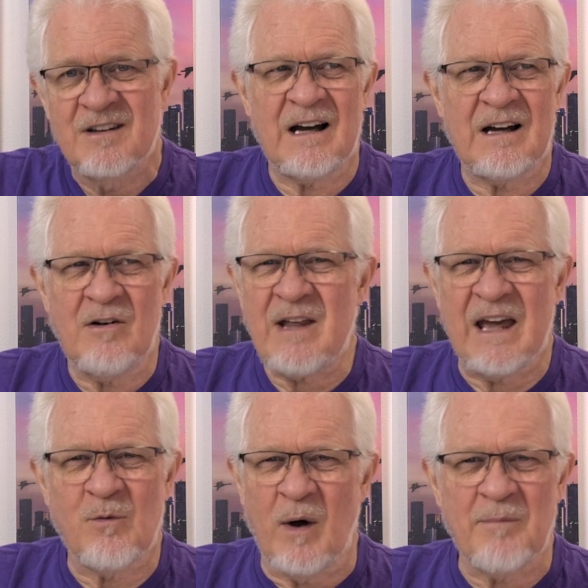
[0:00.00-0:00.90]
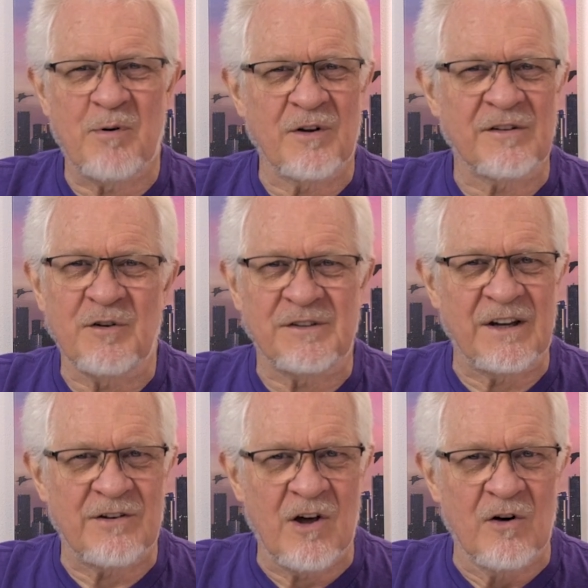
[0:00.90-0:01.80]
I only had one person who
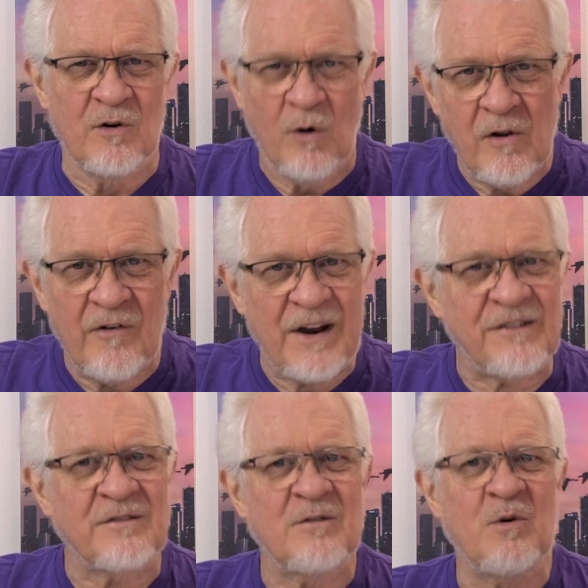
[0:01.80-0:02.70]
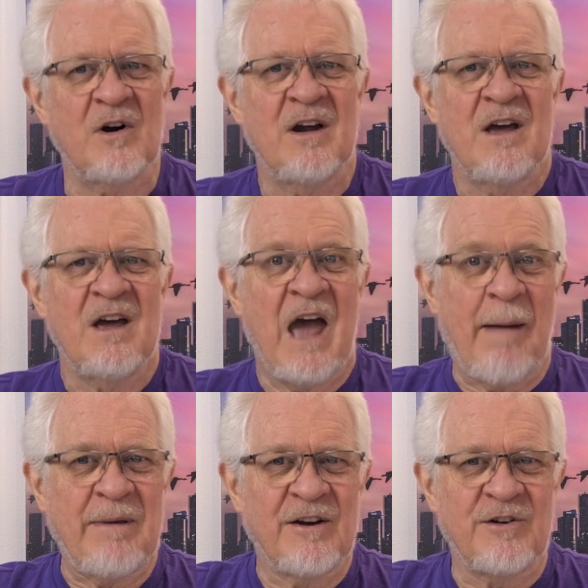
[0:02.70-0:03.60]
said no. All the rest were
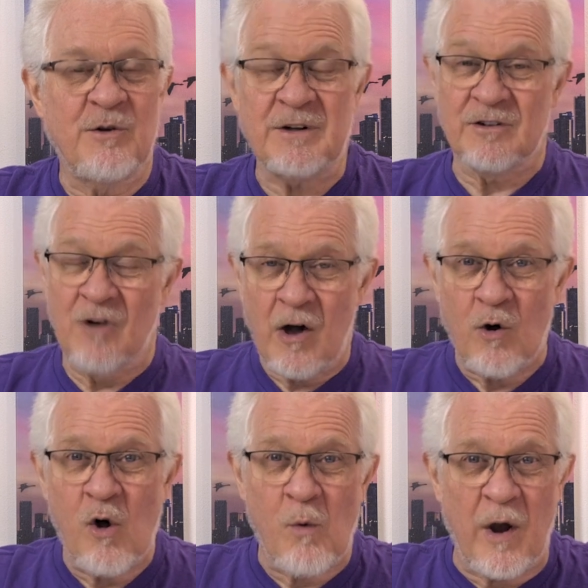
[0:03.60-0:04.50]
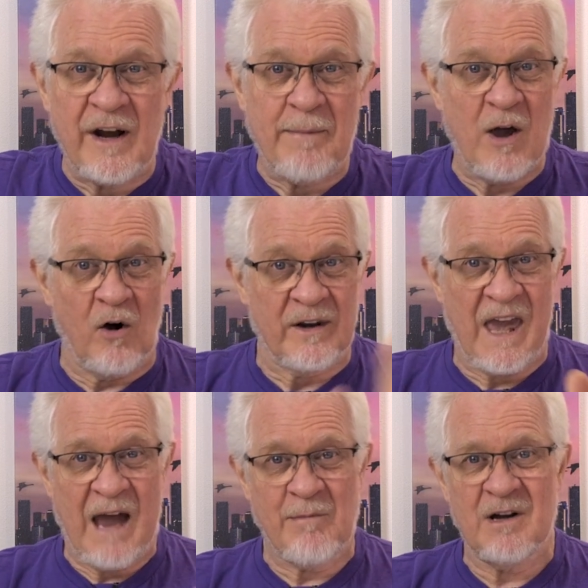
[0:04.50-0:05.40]
happy to do it. Not all wanted to be on
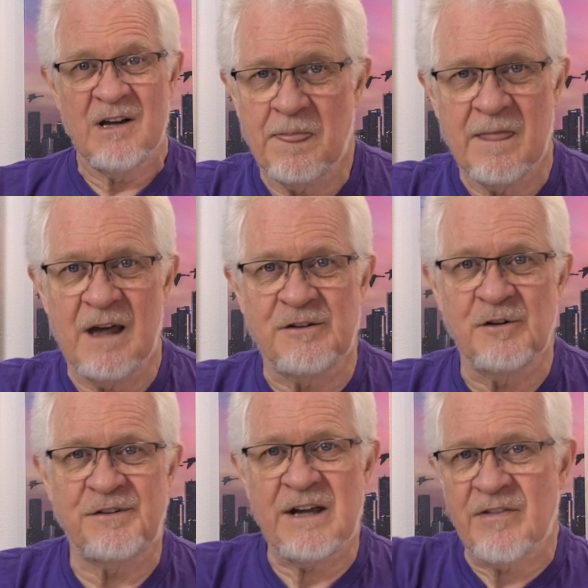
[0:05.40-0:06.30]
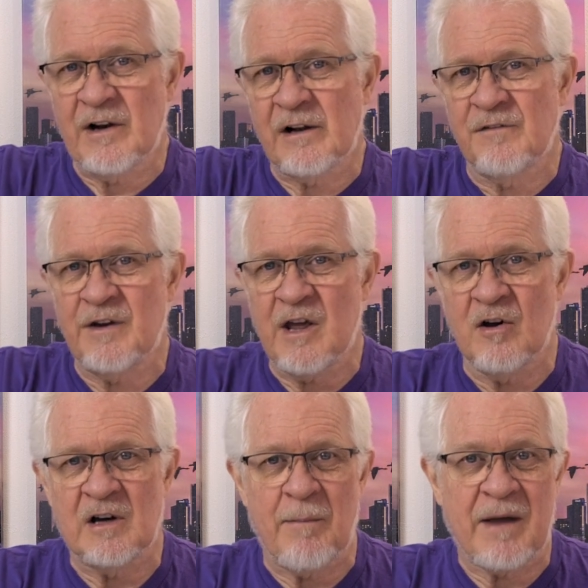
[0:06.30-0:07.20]
camera, as you'll see in the little video
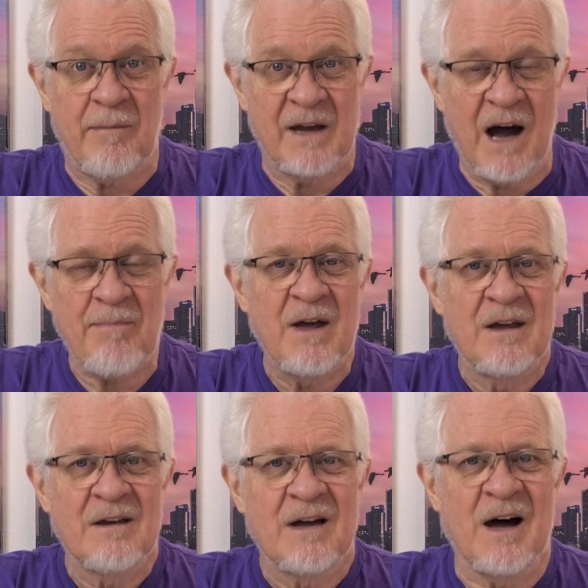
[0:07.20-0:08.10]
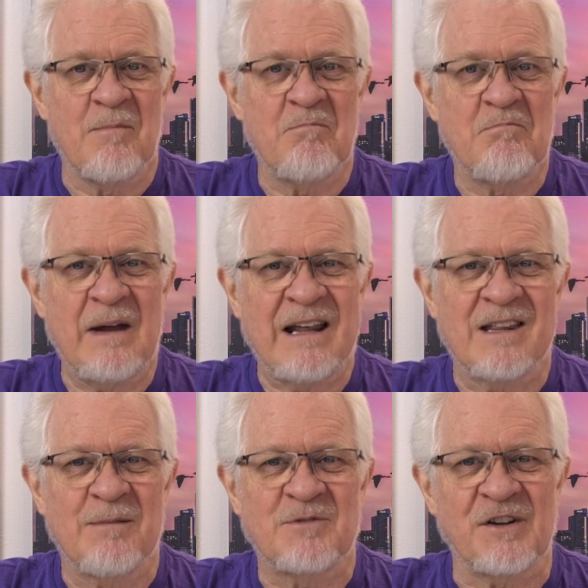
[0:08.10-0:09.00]
clip coming up. Many of
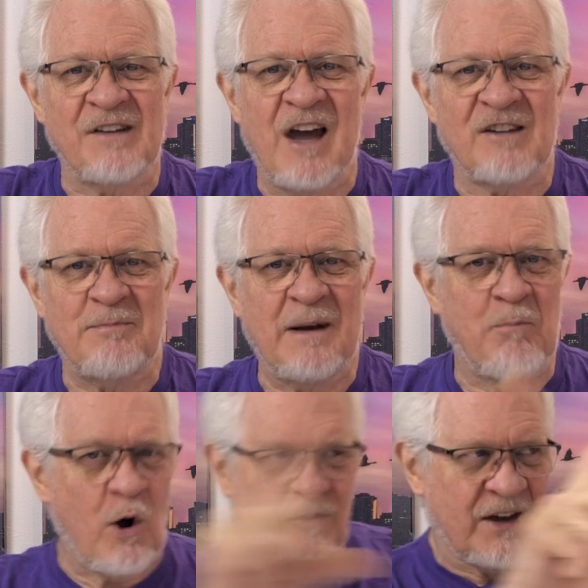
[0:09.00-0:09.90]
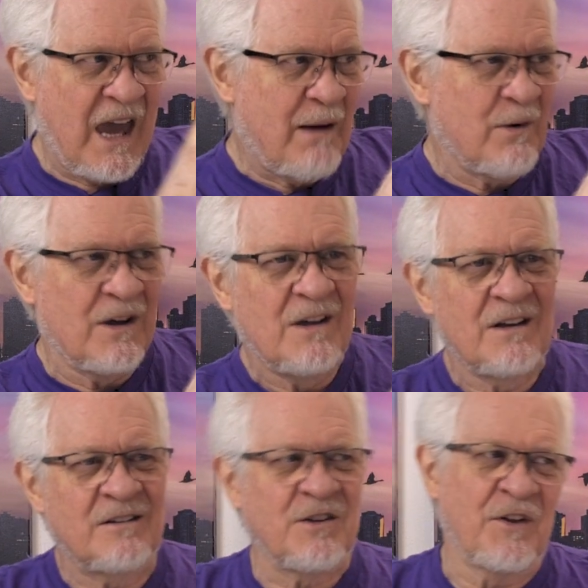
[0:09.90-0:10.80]
them just asked me to point the camera
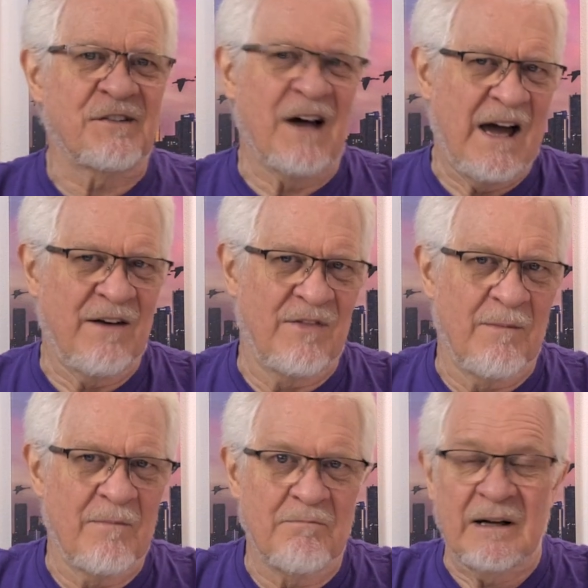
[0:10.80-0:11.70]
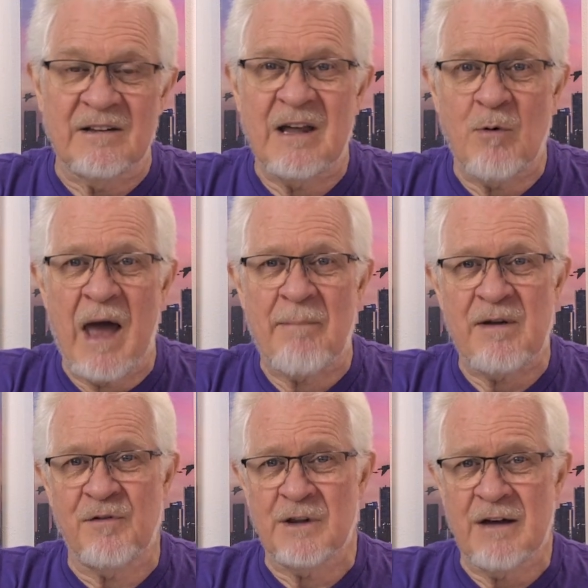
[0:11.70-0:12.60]
to the side of them, but they were happy
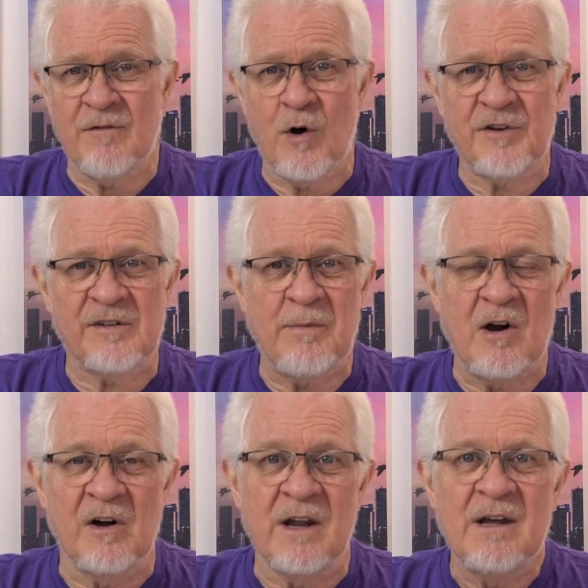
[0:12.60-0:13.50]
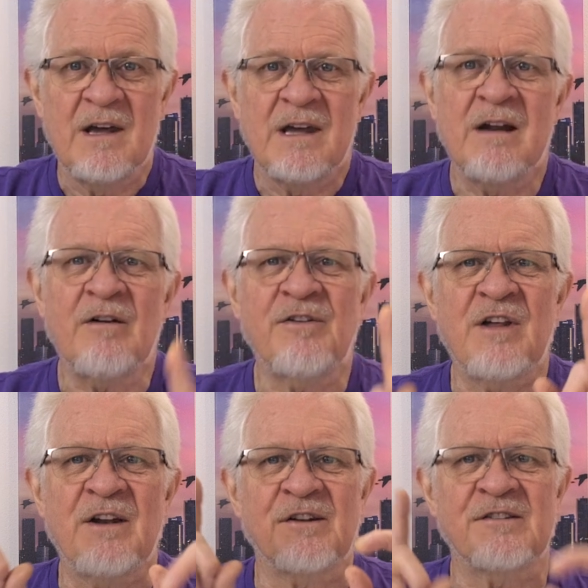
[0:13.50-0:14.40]
for their voice to be on. Here's
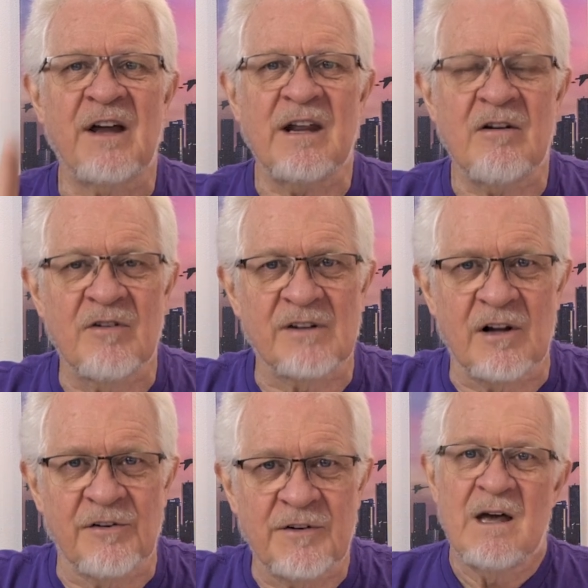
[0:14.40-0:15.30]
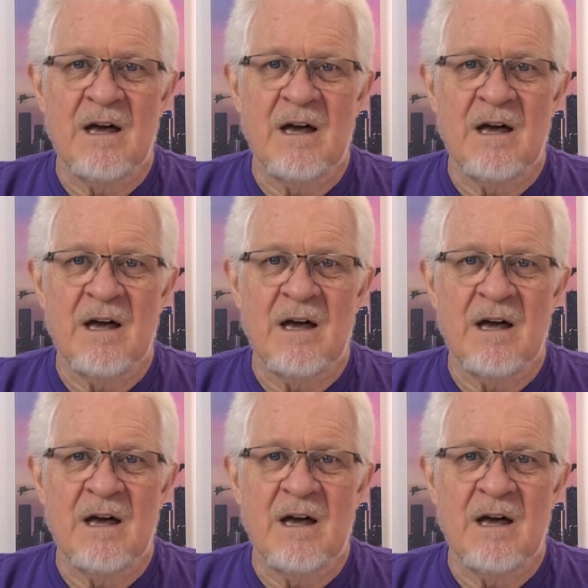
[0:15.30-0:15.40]
the stunning result.